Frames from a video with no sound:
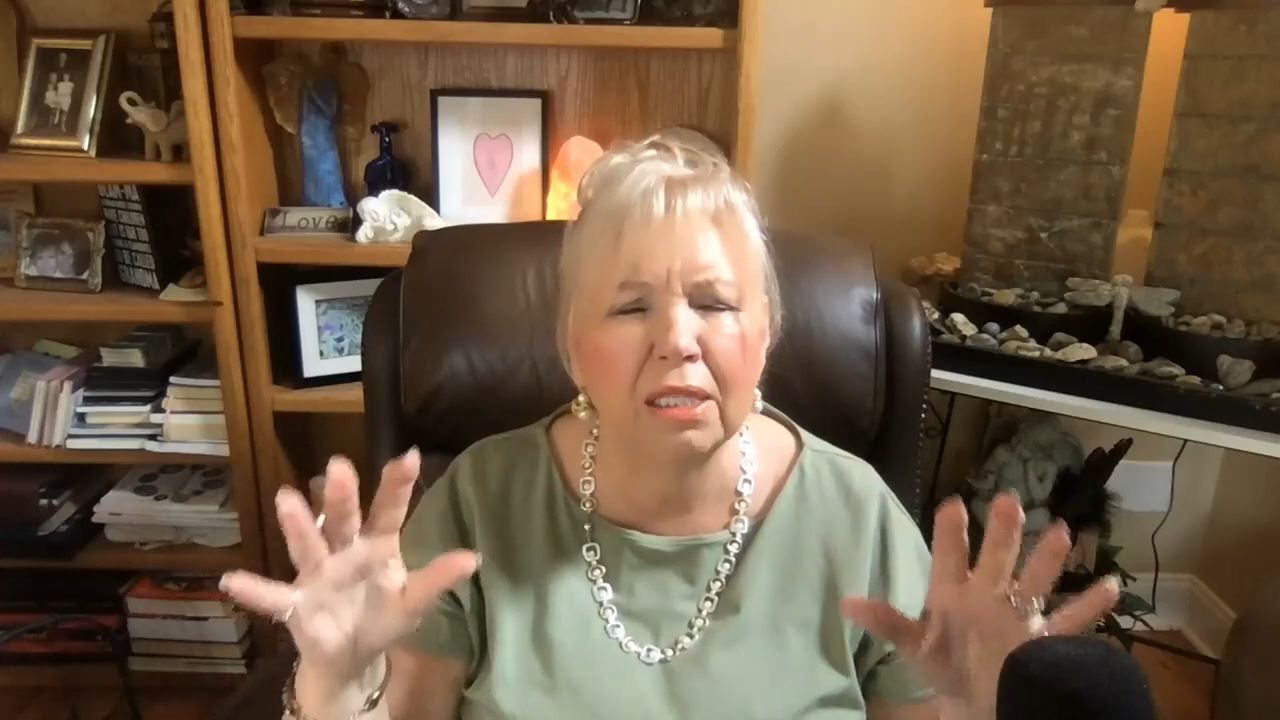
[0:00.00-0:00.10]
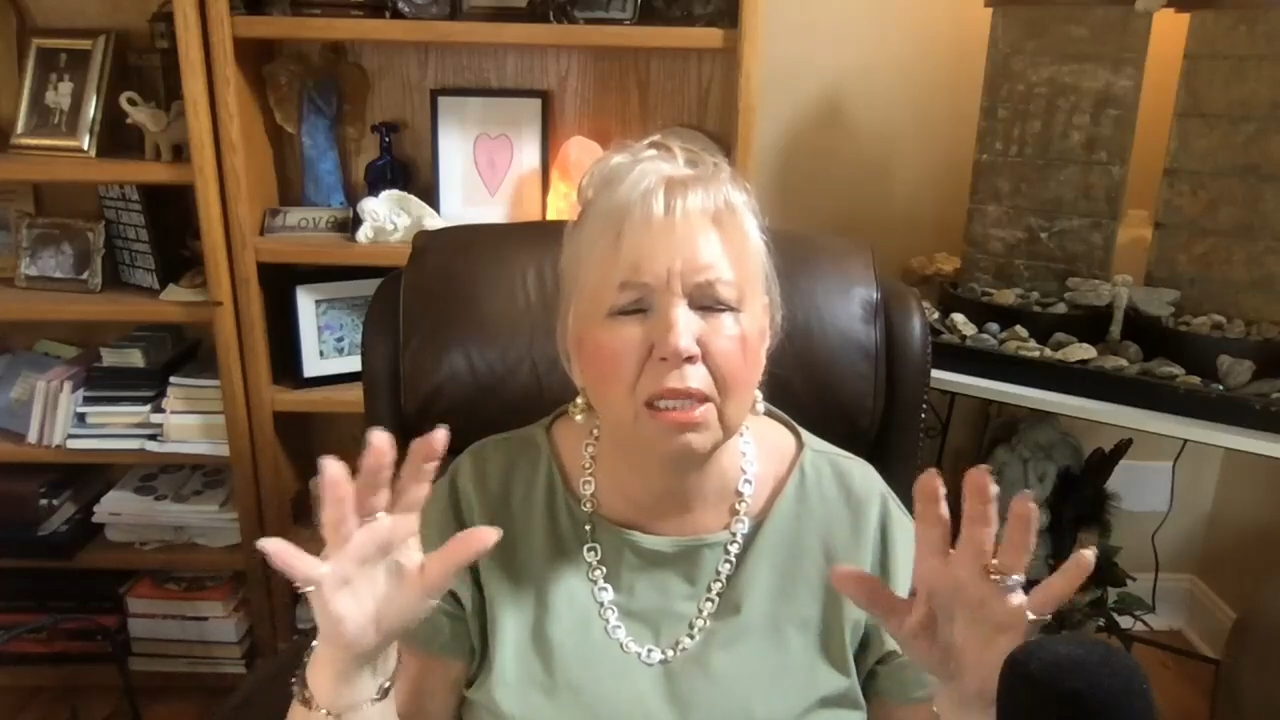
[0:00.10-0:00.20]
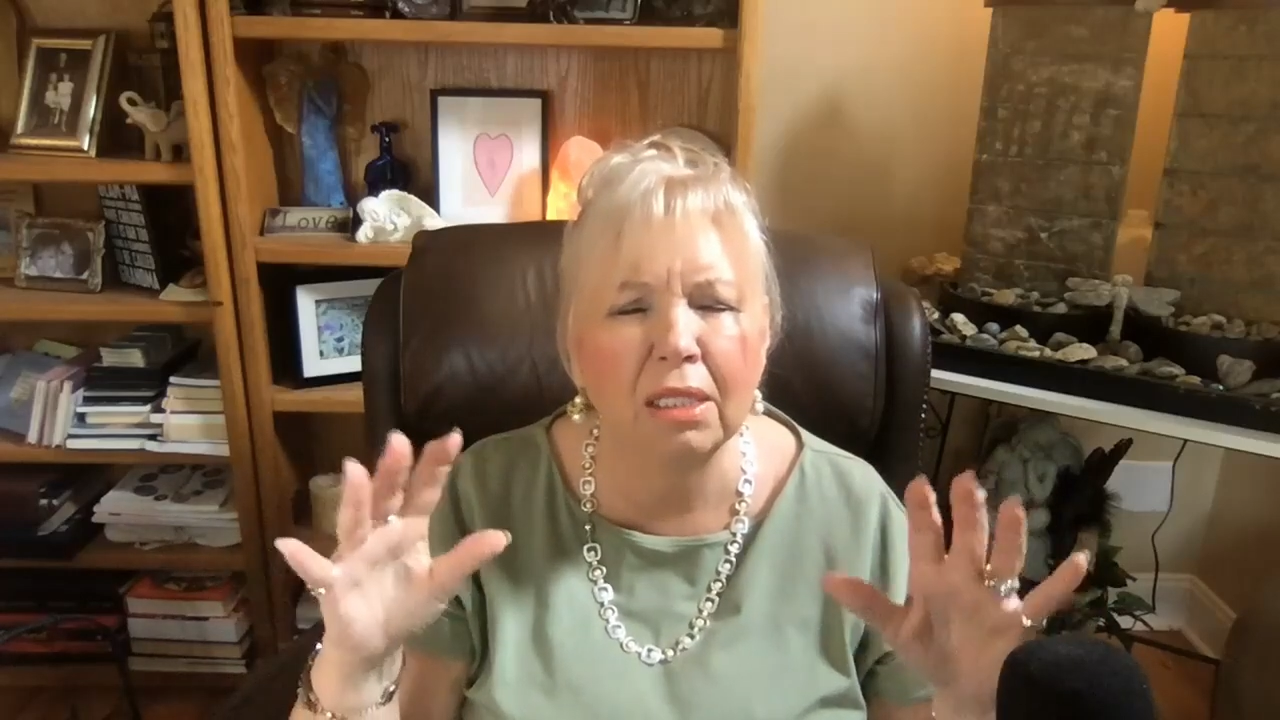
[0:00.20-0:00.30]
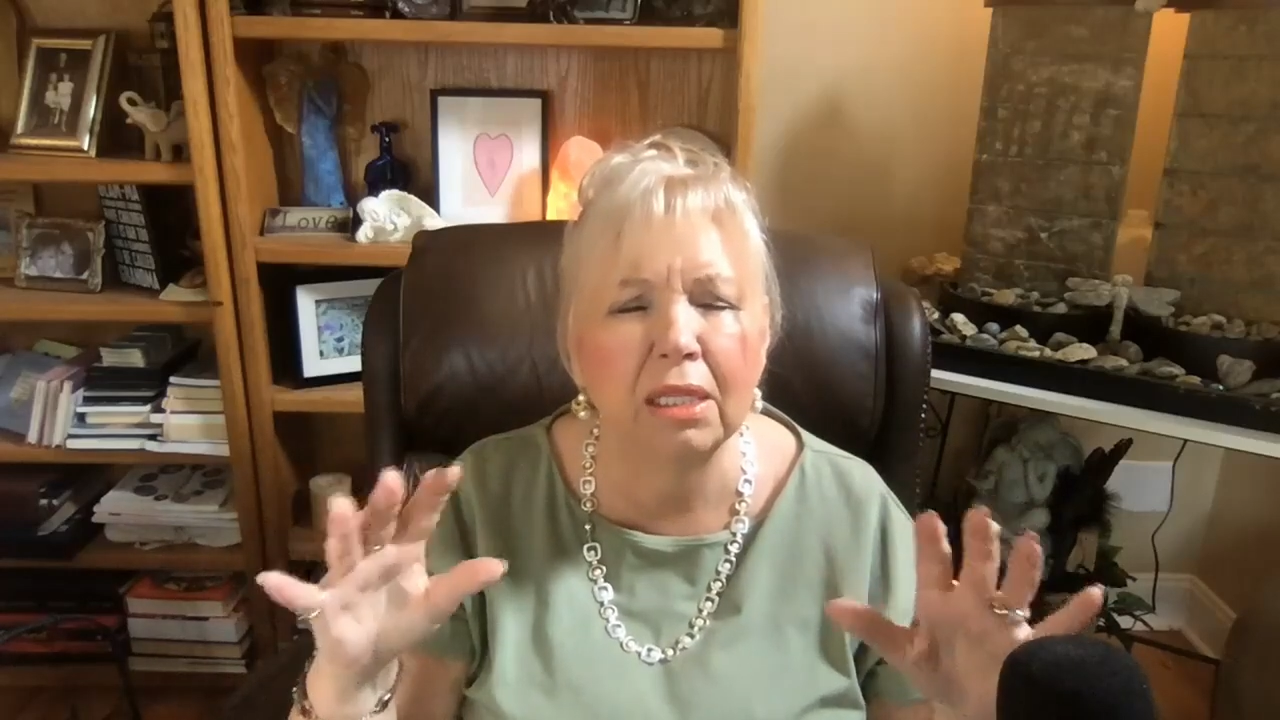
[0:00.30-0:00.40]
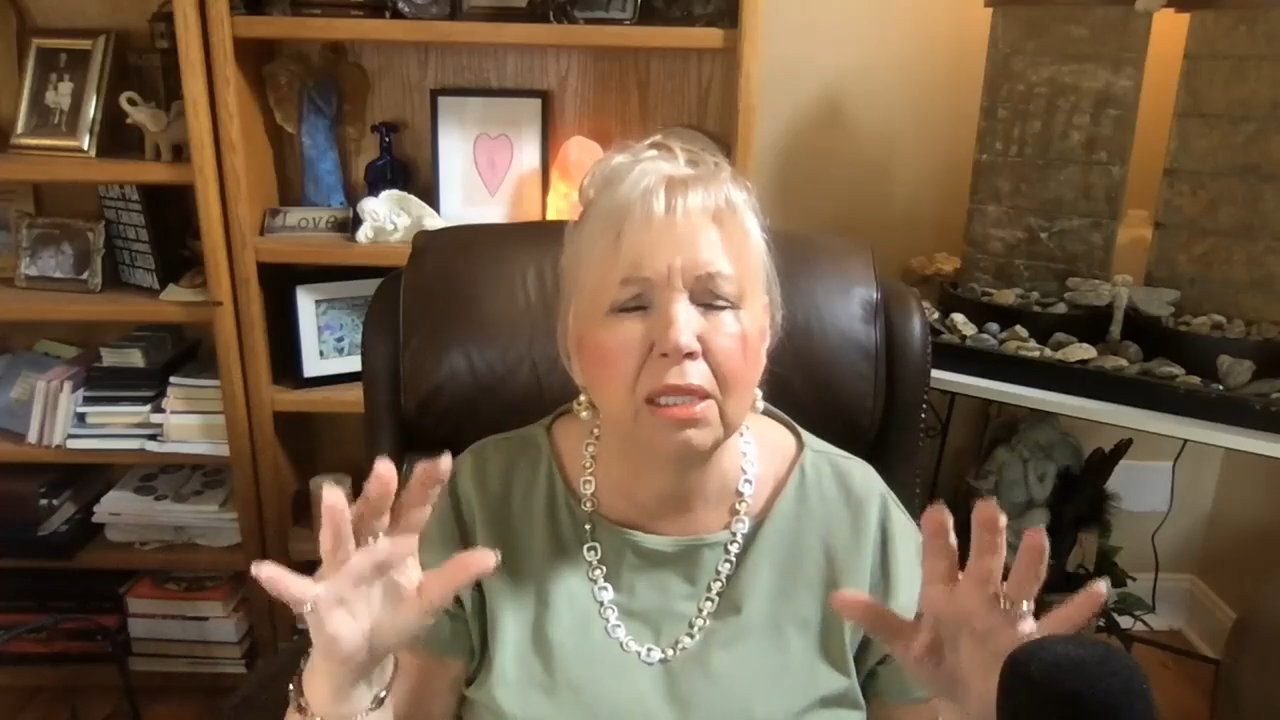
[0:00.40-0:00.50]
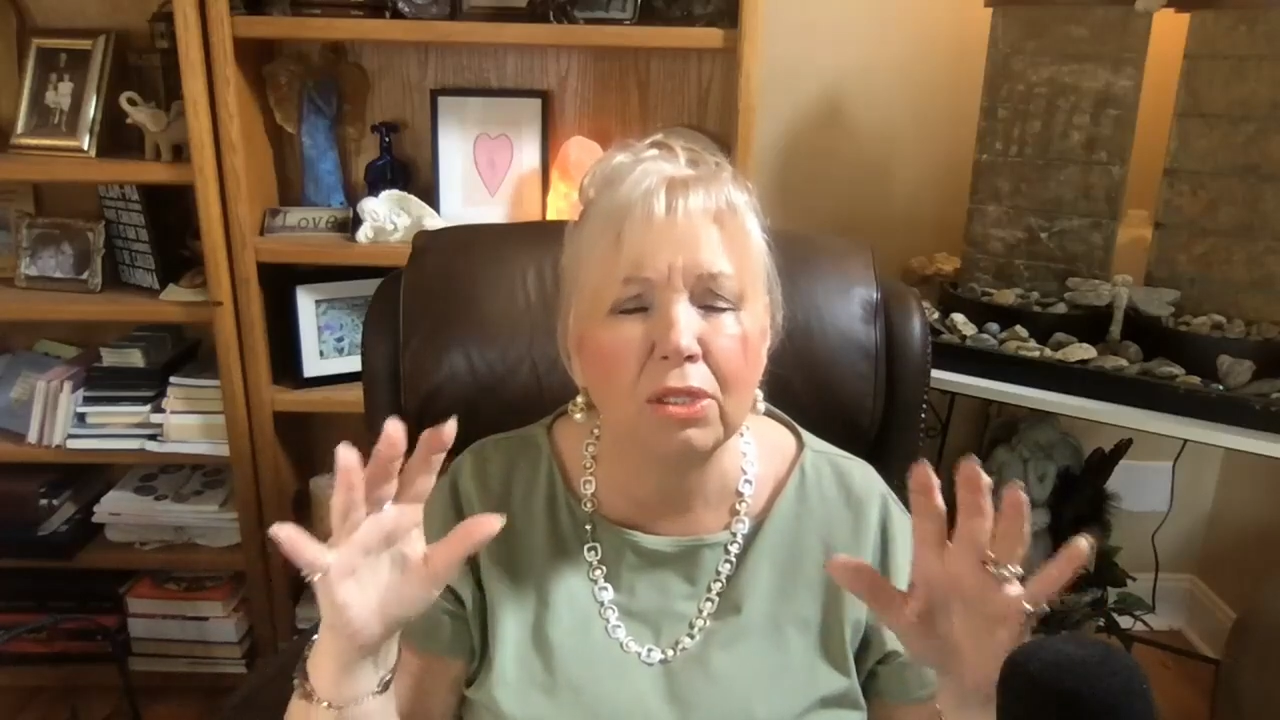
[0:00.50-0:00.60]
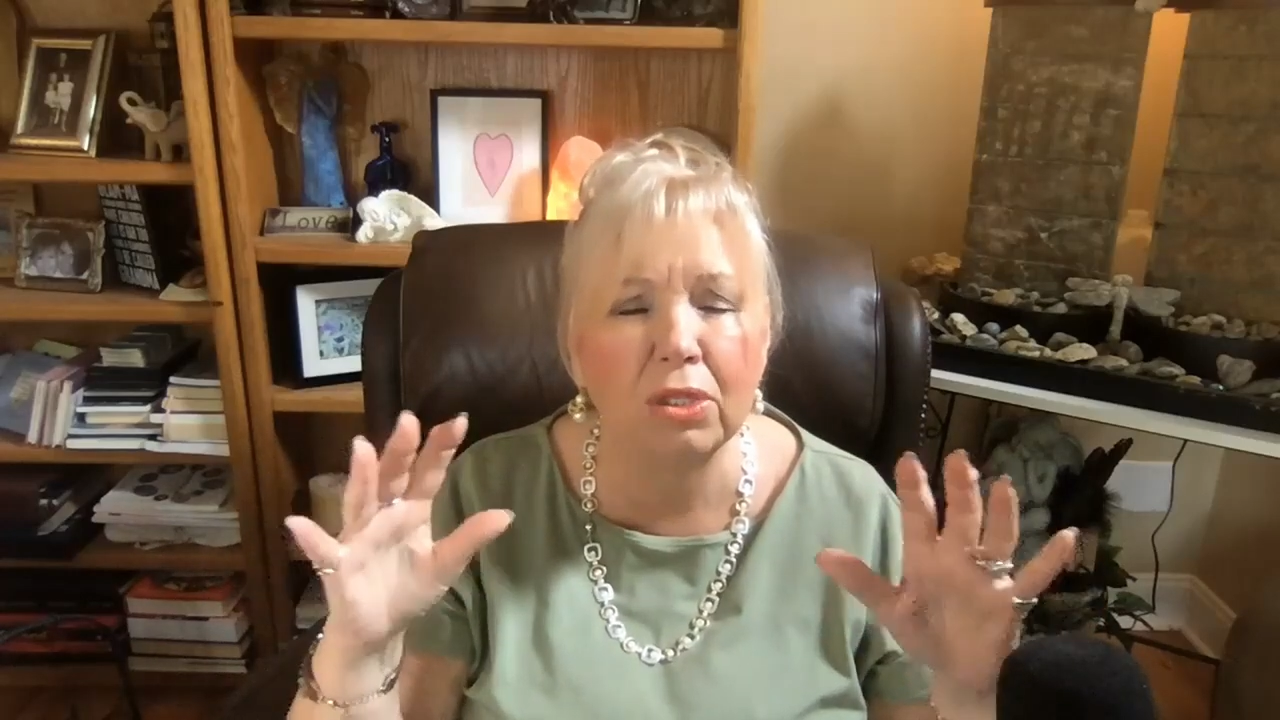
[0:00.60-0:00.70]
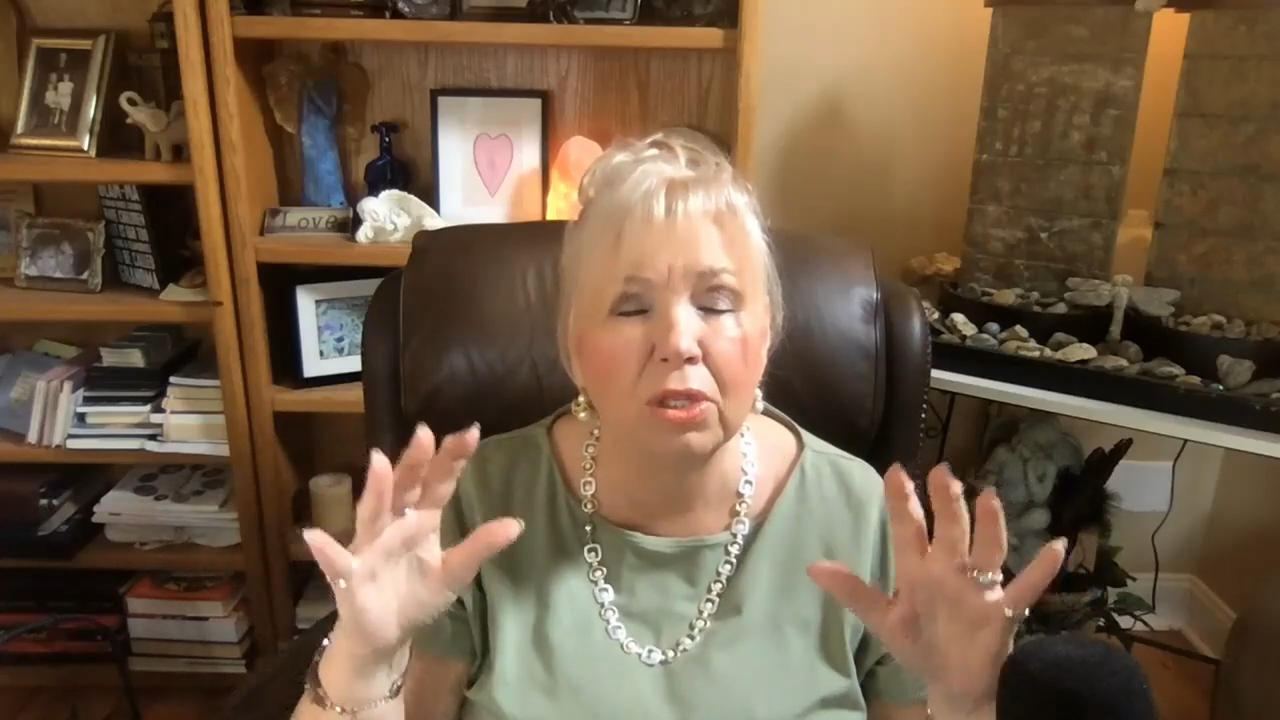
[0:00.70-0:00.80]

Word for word: sending it to